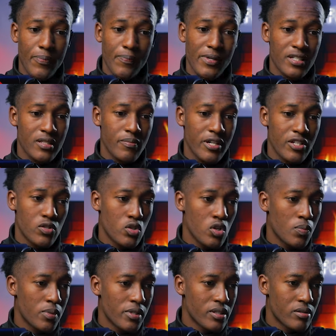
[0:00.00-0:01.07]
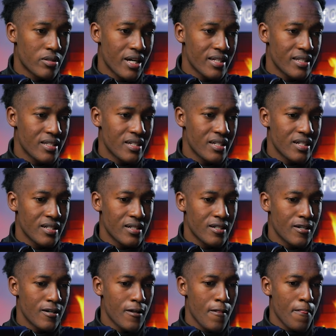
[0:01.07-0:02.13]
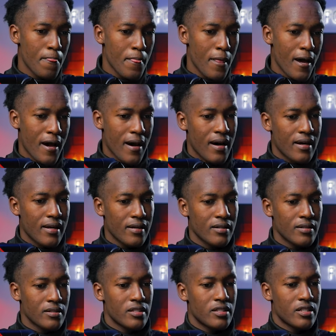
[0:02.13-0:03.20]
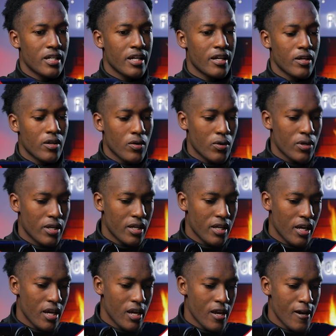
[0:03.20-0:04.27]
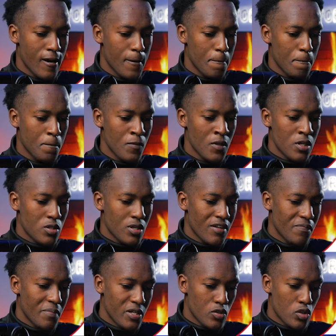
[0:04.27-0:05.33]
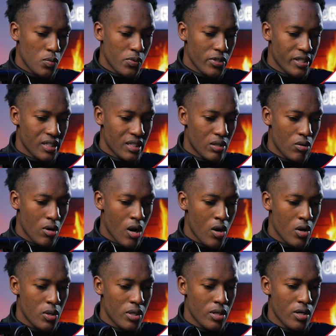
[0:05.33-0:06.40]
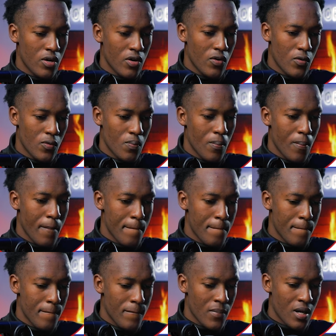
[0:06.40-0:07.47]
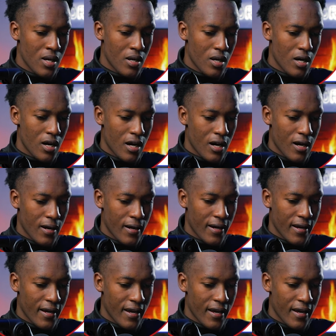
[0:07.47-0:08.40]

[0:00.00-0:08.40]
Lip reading: I placed my stop loss right here, checking on here. So I have my stop loss at around I